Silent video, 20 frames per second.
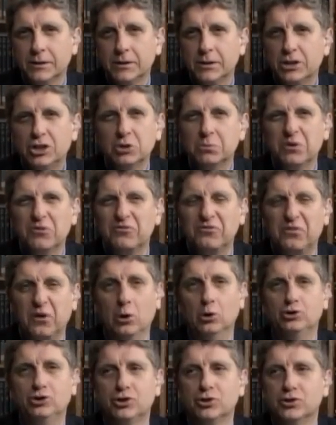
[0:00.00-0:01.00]
human
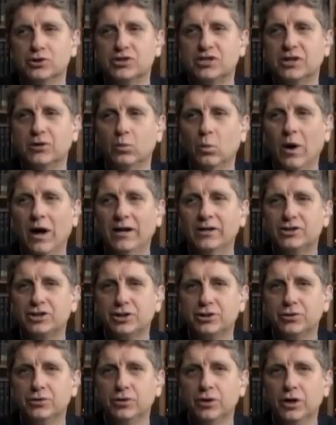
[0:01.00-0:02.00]
vultures that want
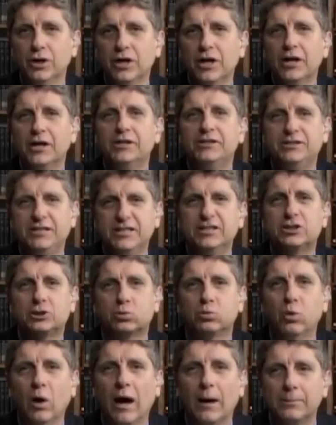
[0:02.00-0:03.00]
to
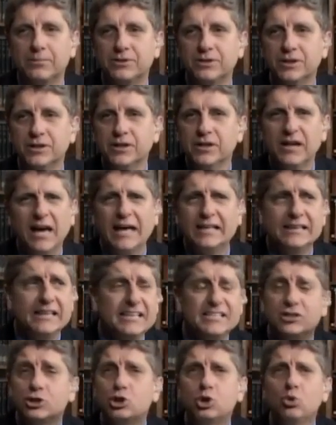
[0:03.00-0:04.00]
disrupt at
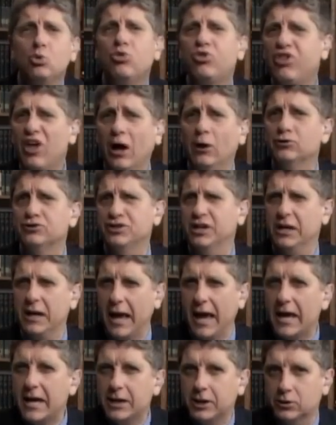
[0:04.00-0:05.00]
least 2,000
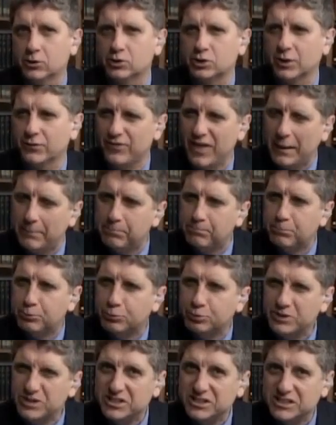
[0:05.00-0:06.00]
acres of that
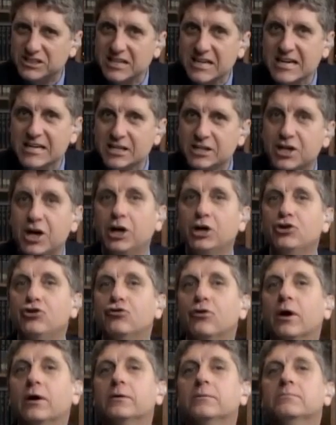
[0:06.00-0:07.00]
pristine
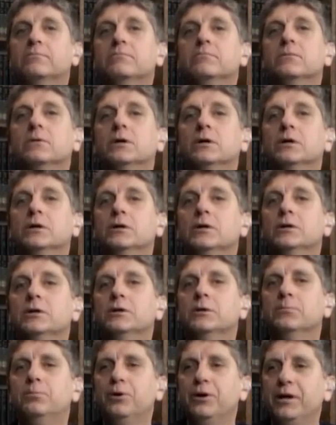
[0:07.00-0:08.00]
tundra,
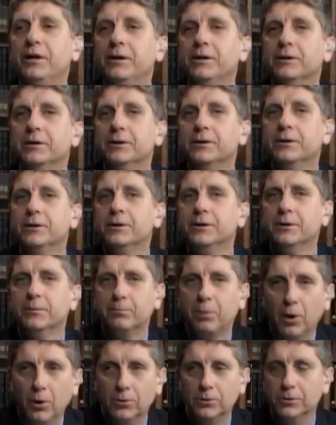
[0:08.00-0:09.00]
putting
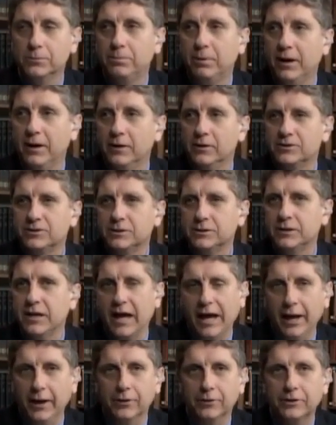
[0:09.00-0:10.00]
polar bears and
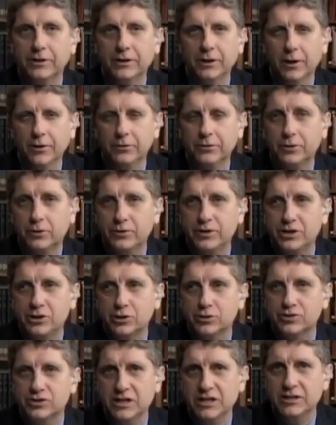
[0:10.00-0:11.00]
elk and other
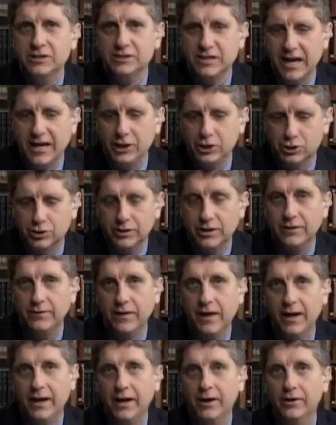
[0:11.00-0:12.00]
creatures in danger in
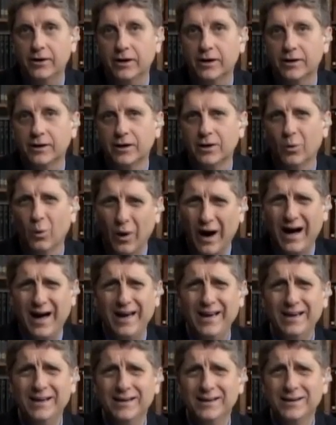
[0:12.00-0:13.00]
that area.
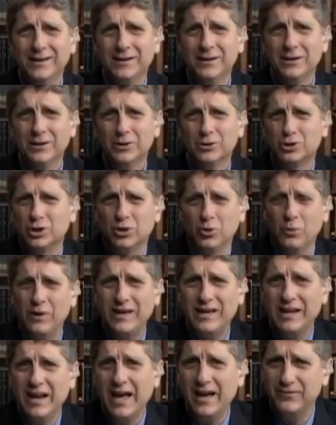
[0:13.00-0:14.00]
Why? So that we
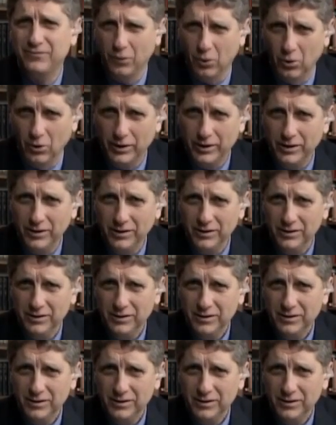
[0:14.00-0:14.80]
can have oil?